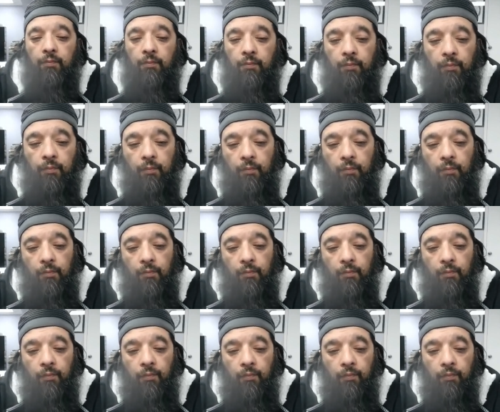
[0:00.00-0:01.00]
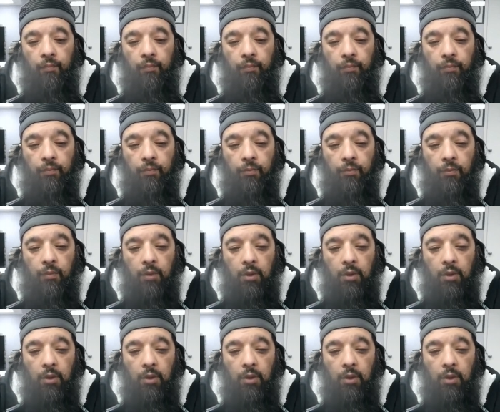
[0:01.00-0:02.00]

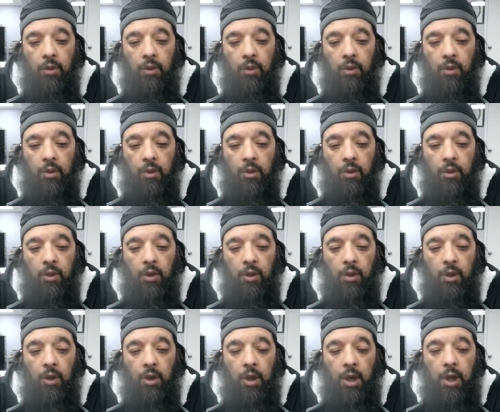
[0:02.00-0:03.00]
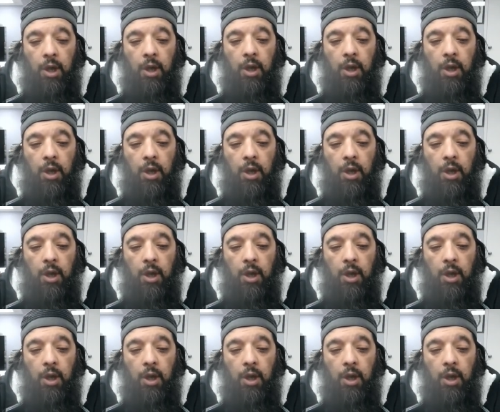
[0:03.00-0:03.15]
[no speech]